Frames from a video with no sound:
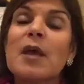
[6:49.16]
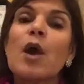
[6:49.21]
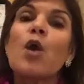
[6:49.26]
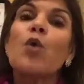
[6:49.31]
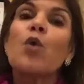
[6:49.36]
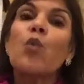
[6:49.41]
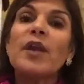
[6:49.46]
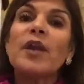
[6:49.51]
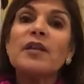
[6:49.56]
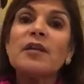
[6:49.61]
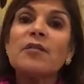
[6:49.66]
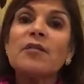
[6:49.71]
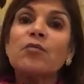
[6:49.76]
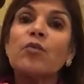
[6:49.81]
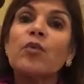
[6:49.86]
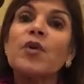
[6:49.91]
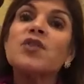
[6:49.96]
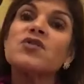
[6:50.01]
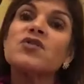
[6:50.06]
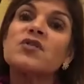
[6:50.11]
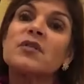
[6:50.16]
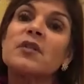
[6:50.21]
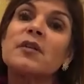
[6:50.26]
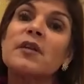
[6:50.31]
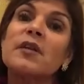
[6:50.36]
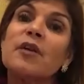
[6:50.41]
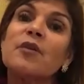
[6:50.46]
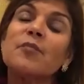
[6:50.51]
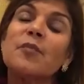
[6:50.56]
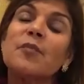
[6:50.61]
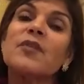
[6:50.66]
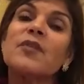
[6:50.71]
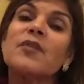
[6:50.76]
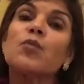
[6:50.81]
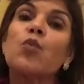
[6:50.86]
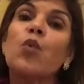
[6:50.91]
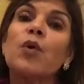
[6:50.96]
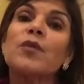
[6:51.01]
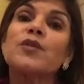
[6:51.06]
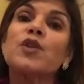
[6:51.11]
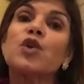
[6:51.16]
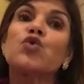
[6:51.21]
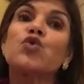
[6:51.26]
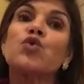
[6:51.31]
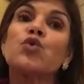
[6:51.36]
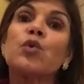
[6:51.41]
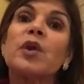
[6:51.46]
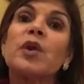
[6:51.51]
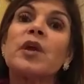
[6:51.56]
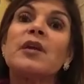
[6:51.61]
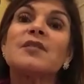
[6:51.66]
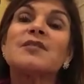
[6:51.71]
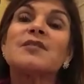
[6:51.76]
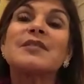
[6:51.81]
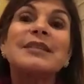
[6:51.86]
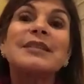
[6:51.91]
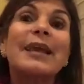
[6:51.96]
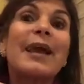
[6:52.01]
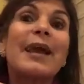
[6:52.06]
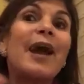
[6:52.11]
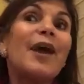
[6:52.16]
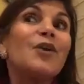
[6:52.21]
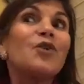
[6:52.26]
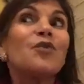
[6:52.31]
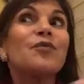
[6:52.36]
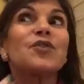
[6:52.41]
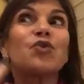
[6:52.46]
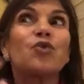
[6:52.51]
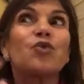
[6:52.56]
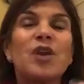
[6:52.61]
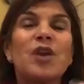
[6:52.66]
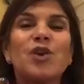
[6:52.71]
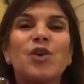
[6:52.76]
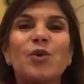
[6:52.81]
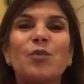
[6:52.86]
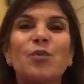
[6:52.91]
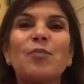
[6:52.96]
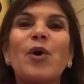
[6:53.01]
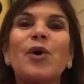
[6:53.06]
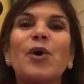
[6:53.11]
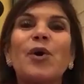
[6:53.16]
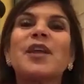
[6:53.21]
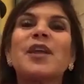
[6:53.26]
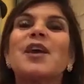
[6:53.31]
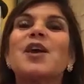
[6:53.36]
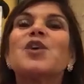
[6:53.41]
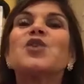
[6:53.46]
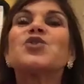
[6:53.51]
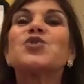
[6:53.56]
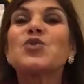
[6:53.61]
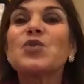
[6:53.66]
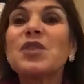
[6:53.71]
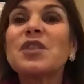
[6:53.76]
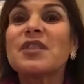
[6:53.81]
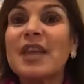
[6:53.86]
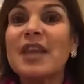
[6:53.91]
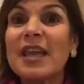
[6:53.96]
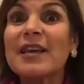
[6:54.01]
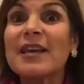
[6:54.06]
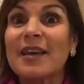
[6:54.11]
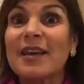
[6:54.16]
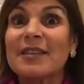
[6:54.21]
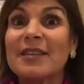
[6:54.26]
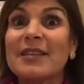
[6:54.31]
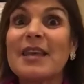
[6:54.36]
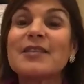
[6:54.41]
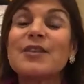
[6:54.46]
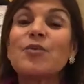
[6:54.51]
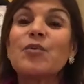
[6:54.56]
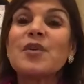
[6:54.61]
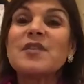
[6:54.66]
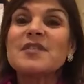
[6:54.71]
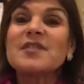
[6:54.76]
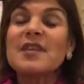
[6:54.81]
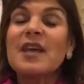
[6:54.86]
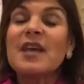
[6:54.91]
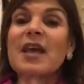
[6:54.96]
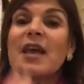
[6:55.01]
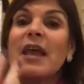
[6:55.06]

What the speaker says: And when they reach the dermis, what they do is they kind of trick your body to think that there is an